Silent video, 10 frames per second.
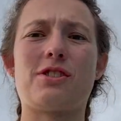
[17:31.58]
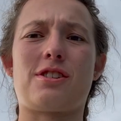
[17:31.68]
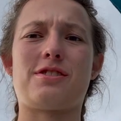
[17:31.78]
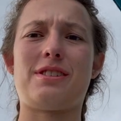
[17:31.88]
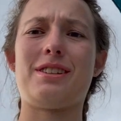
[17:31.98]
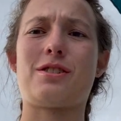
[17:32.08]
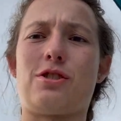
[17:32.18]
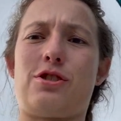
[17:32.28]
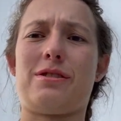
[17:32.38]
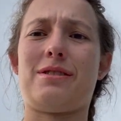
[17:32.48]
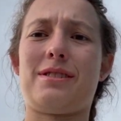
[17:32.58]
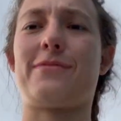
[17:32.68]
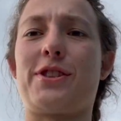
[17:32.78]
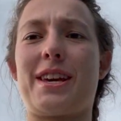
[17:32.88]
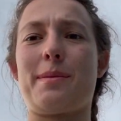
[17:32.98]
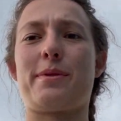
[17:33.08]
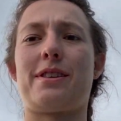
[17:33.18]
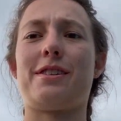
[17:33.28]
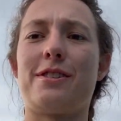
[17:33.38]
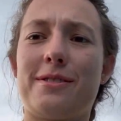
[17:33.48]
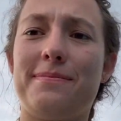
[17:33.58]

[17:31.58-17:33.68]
are our seat cushions for the amphitheater.